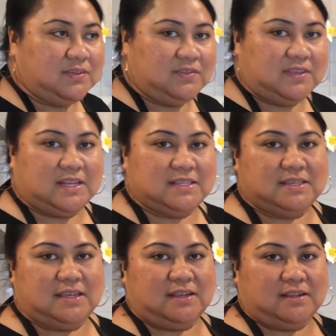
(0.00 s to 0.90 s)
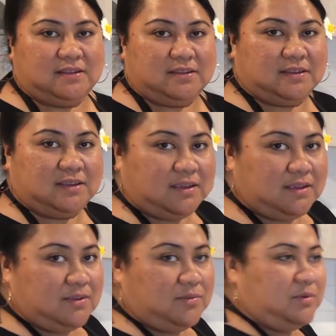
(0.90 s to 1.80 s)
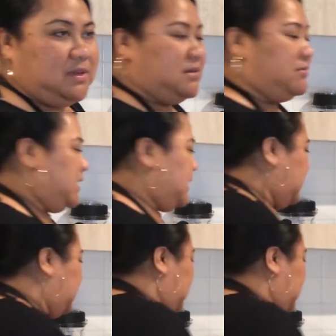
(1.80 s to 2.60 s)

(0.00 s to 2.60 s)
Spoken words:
That is it. We are ready.